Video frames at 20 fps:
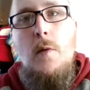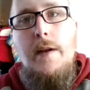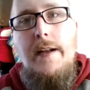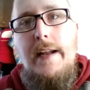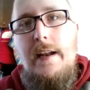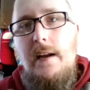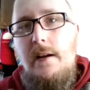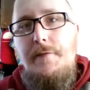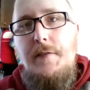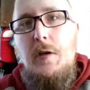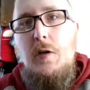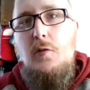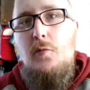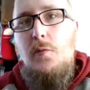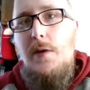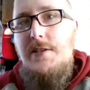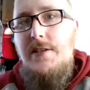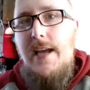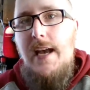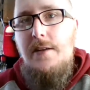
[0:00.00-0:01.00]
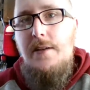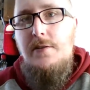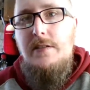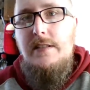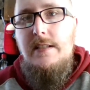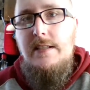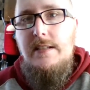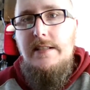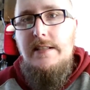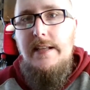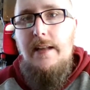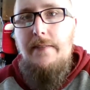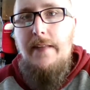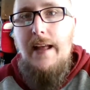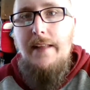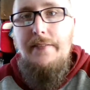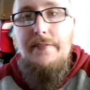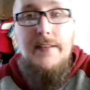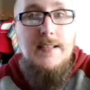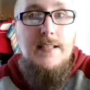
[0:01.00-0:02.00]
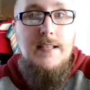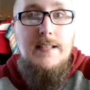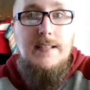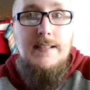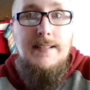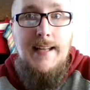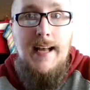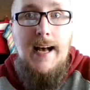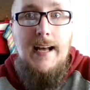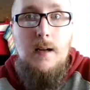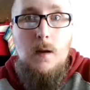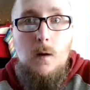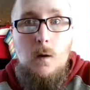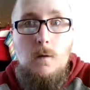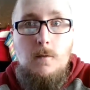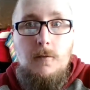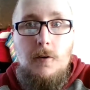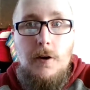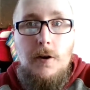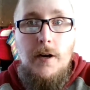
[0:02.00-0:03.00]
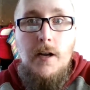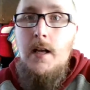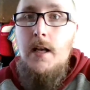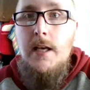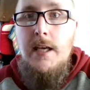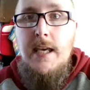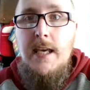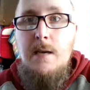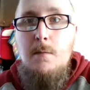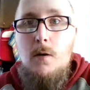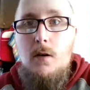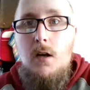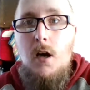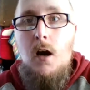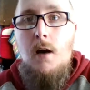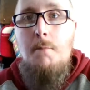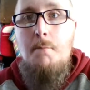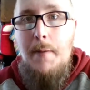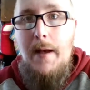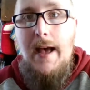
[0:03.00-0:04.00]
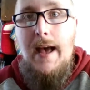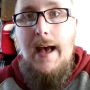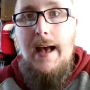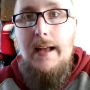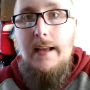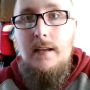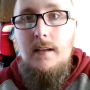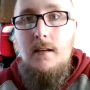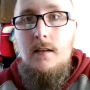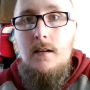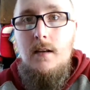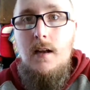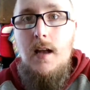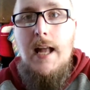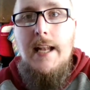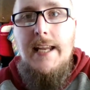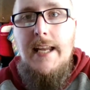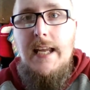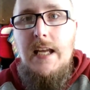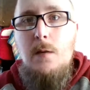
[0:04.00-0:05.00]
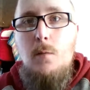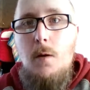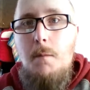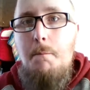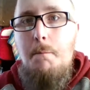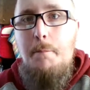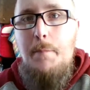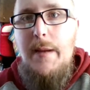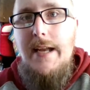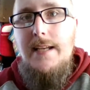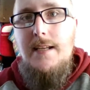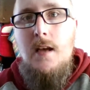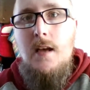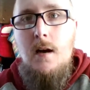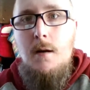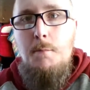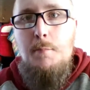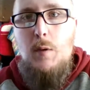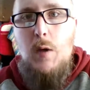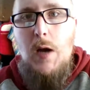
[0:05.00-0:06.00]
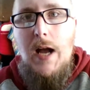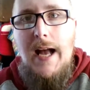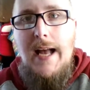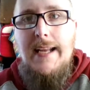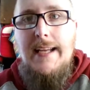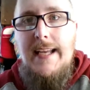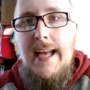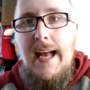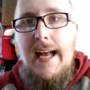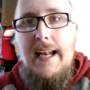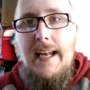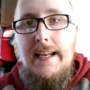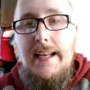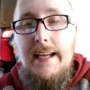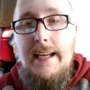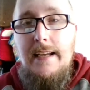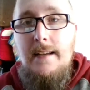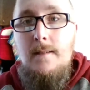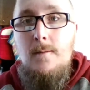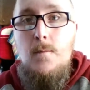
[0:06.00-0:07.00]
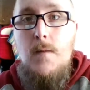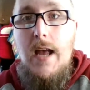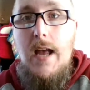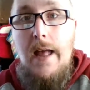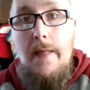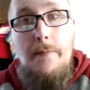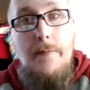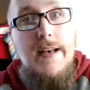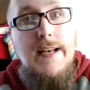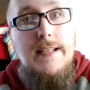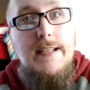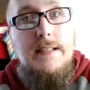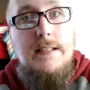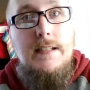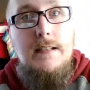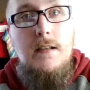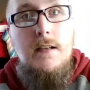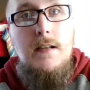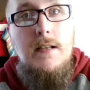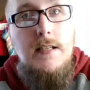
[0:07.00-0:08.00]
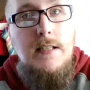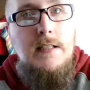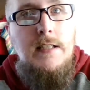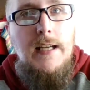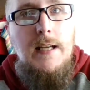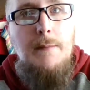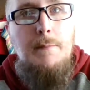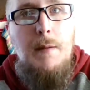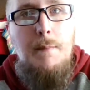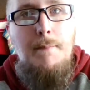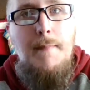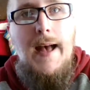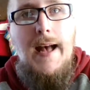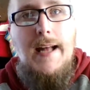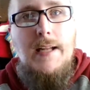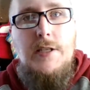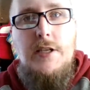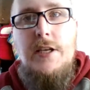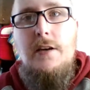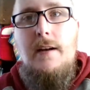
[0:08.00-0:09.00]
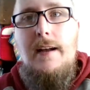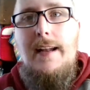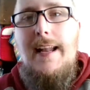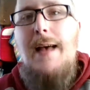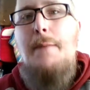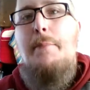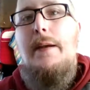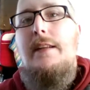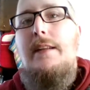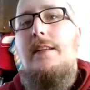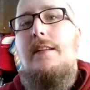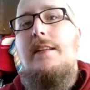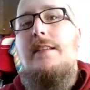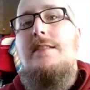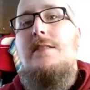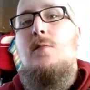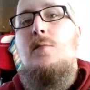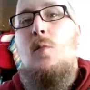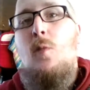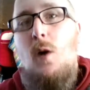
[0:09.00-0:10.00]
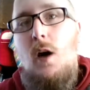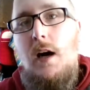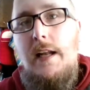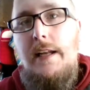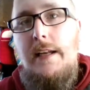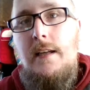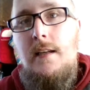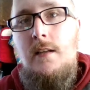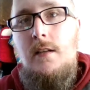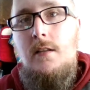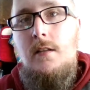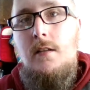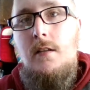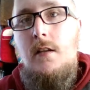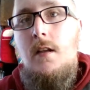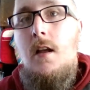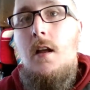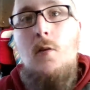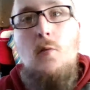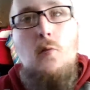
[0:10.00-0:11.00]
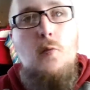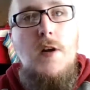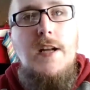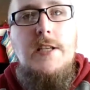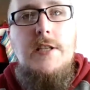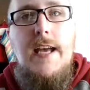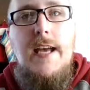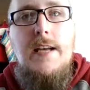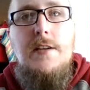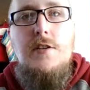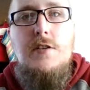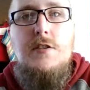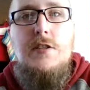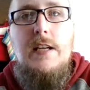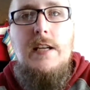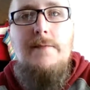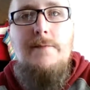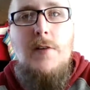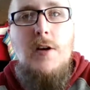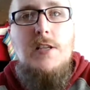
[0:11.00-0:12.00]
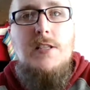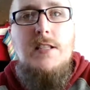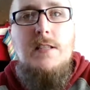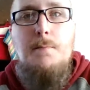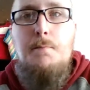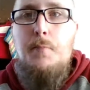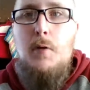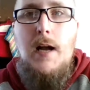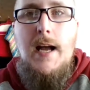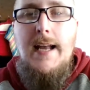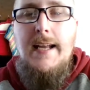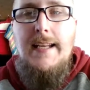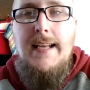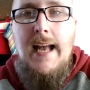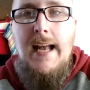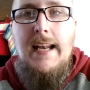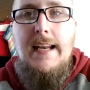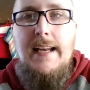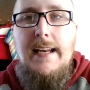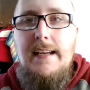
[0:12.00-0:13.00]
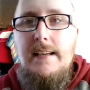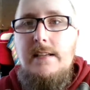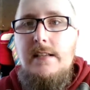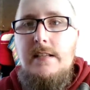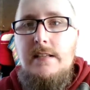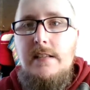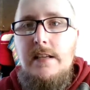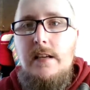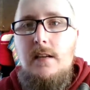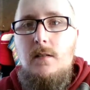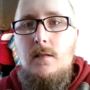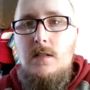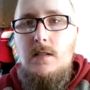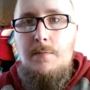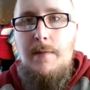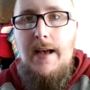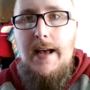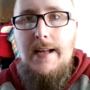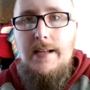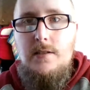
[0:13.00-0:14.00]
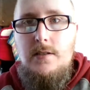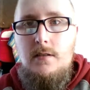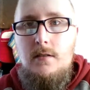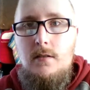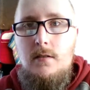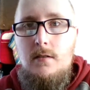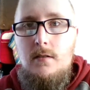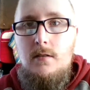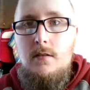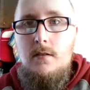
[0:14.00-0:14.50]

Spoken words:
When interviewed, Rich Anderson said that this is not over. He will come back and he will beat Brian Kennedy. And this set up a match here at Epikness 1. Rich Anderson versus Brian Kennedy in a singles match.